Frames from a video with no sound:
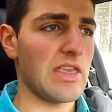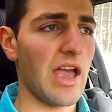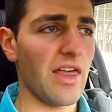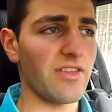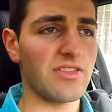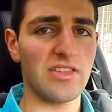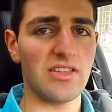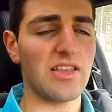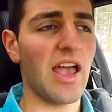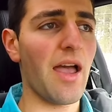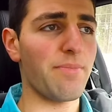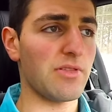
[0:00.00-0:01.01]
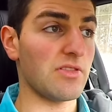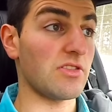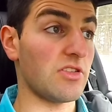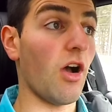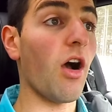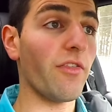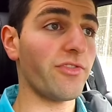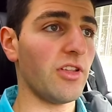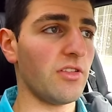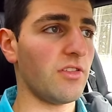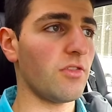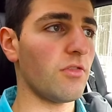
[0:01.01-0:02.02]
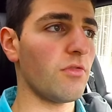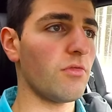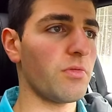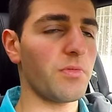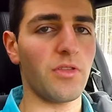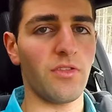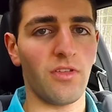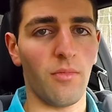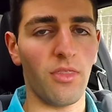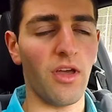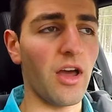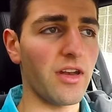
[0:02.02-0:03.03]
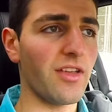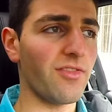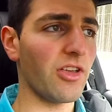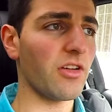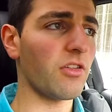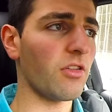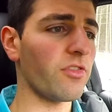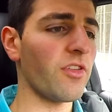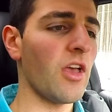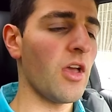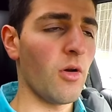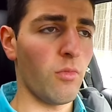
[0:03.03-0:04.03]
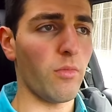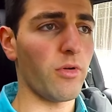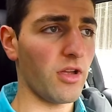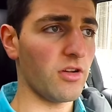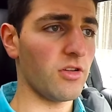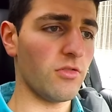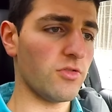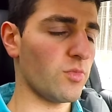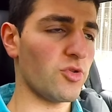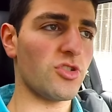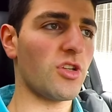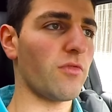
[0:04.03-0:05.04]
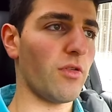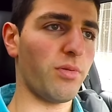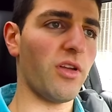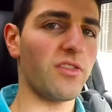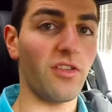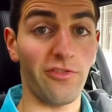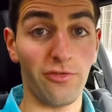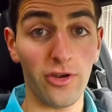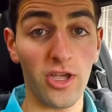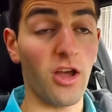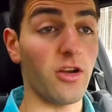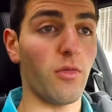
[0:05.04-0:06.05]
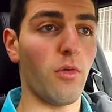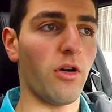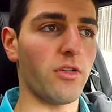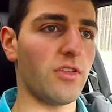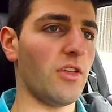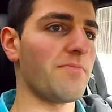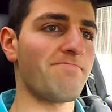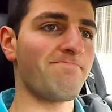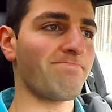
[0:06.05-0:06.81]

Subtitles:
yeah, this happens often to some of the Hyundai vehicles. What we're going to do is we're just going to replace it free under warranty.